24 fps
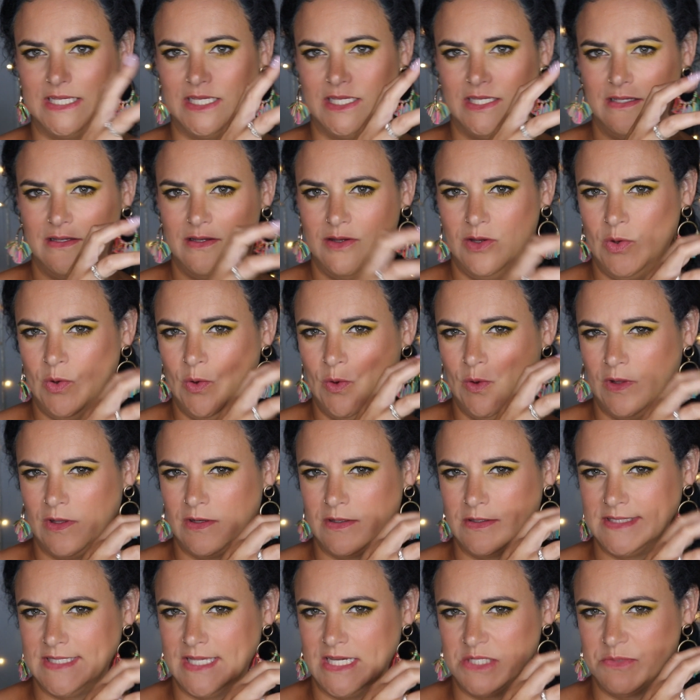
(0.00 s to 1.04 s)
like
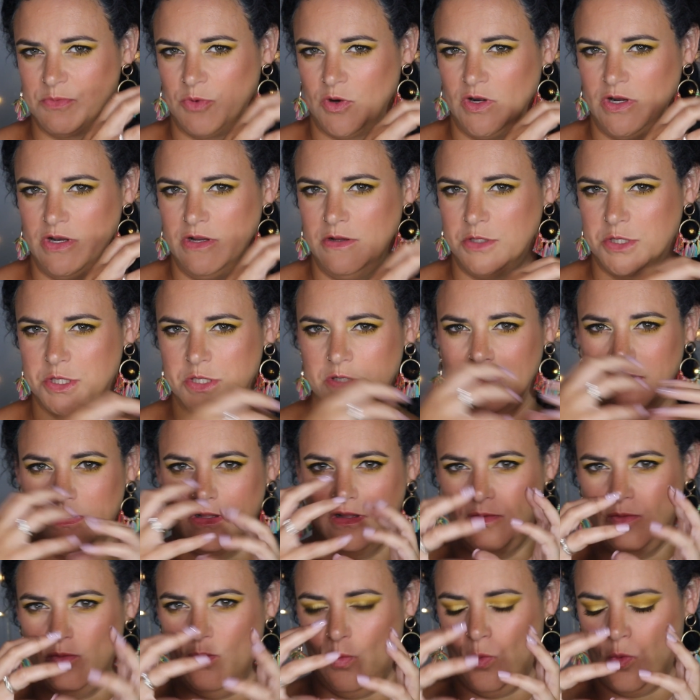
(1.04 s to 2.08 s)
cooler slash more
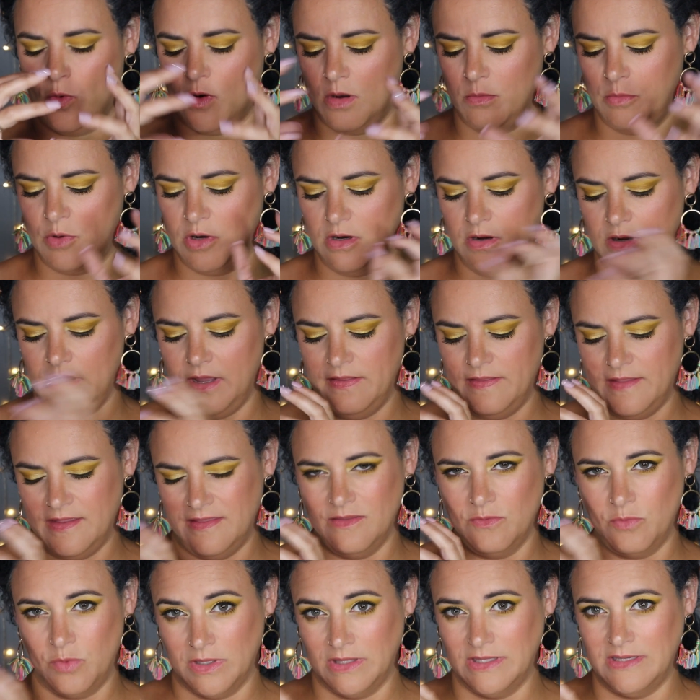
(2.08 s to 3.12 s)
neutral, warmer, and
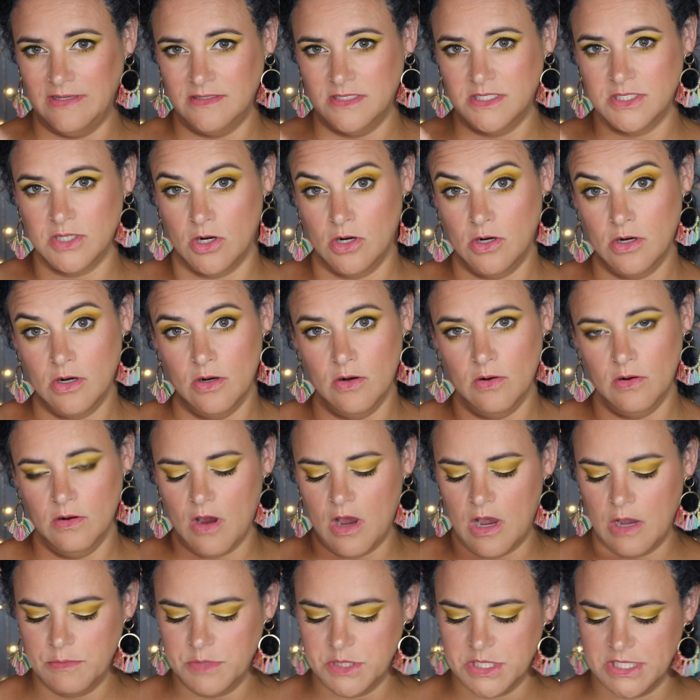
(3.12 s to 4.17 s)
then the really darker
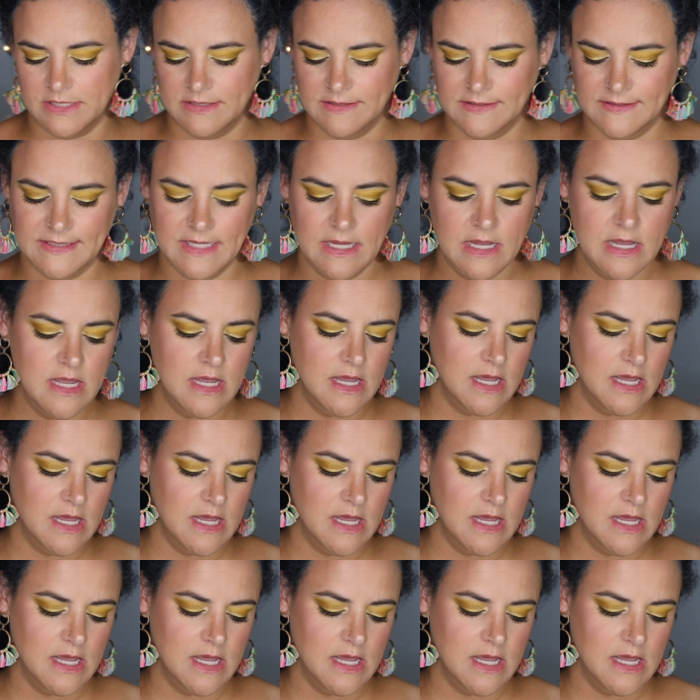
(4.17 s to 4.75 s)
options.